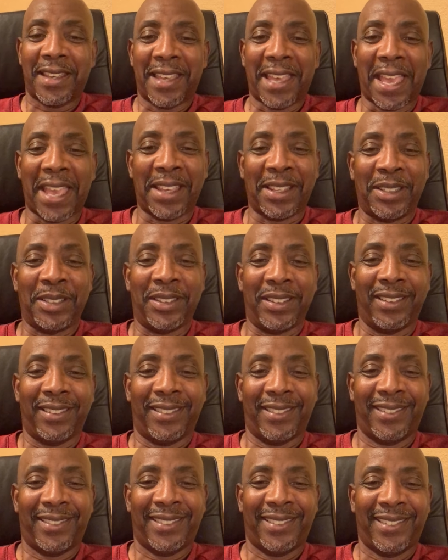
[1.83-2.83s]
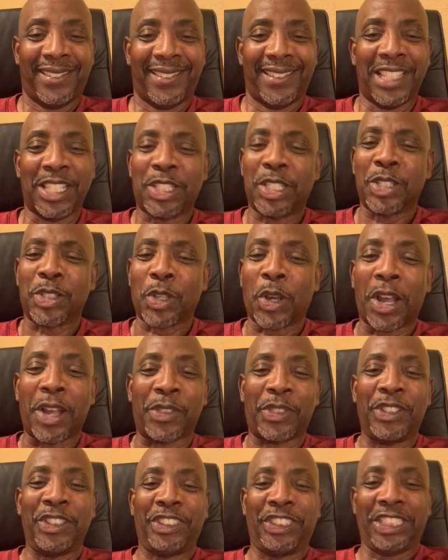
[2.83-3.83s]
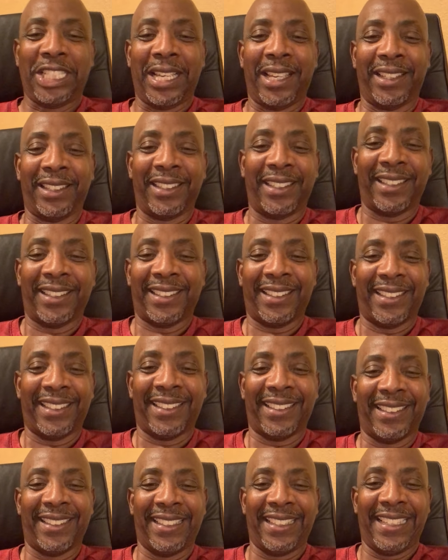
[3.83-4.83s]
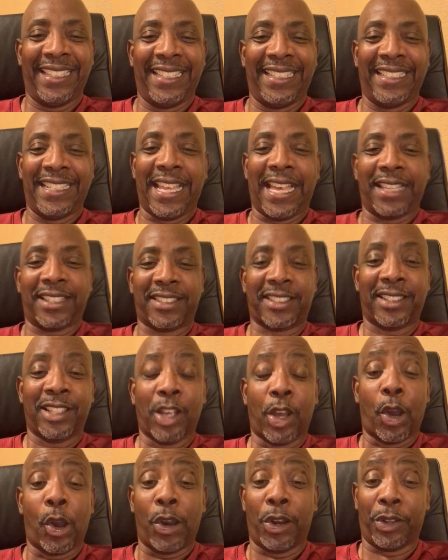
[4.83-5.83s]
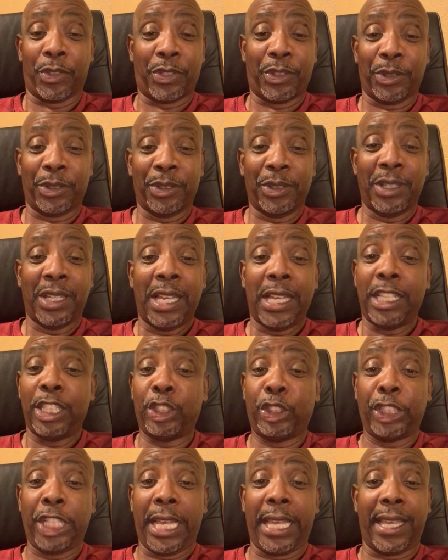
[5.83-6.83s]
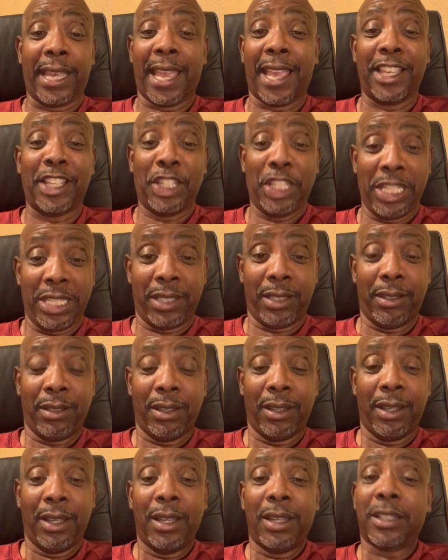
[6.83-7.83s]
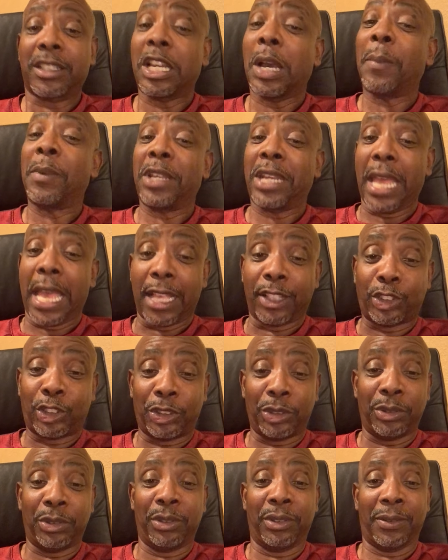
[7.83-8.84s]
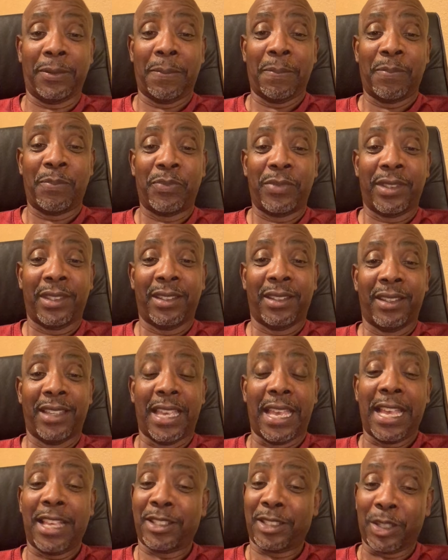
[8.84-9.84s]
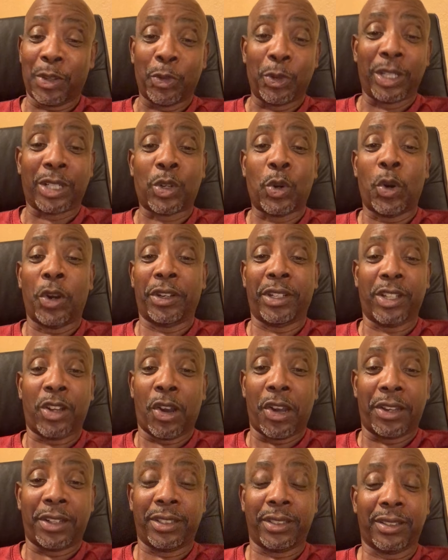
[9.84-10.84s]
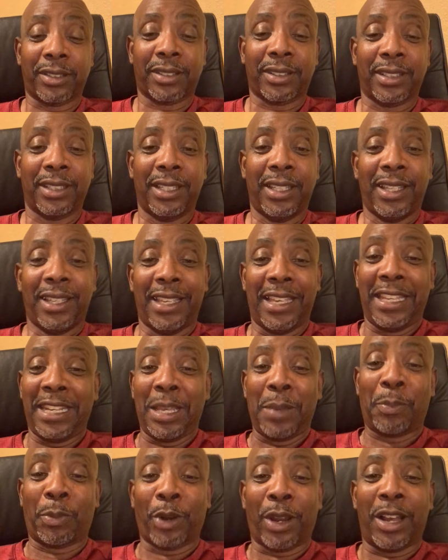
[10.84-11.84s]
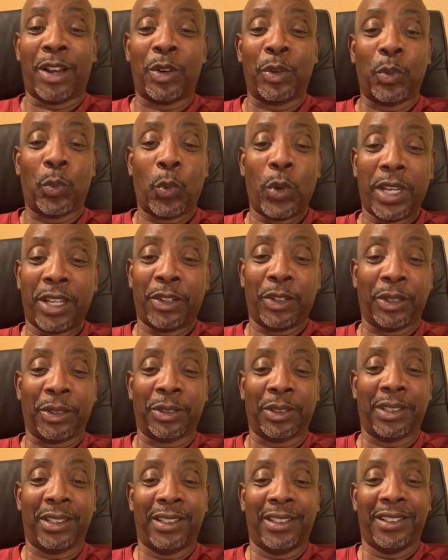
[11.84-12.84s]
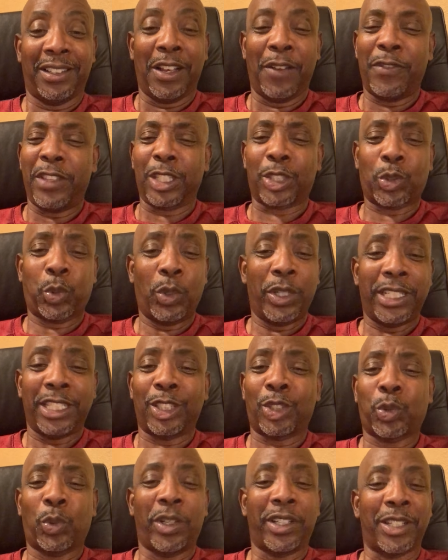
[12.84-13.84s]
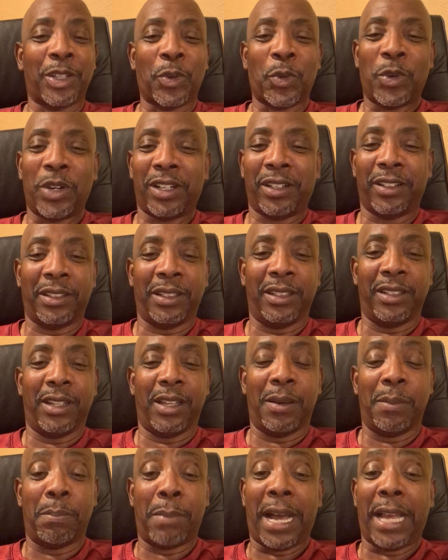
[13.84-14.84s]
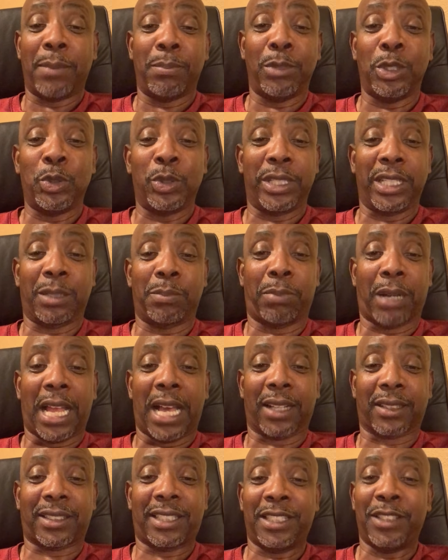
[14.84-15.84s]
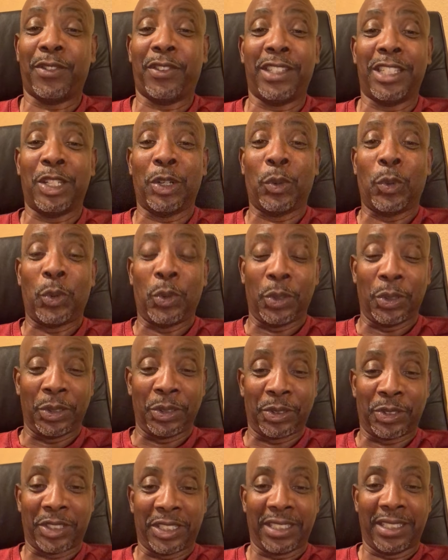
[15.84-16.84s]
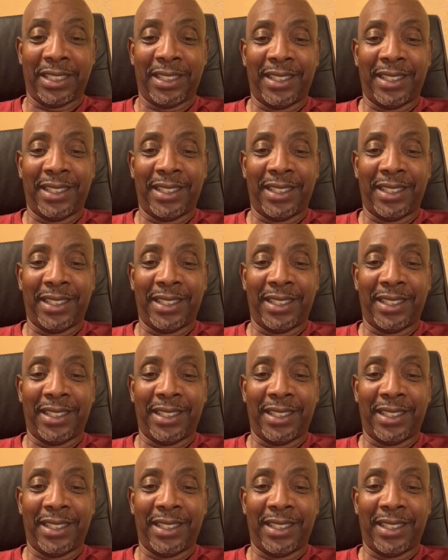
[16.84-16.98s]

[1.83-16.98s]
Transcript: Hey, this is Arthur Jae, and that's Arthur, J A E, coming at you as a recording artist and a proud winner of the twenty twenty-one My Music Block T V Awards.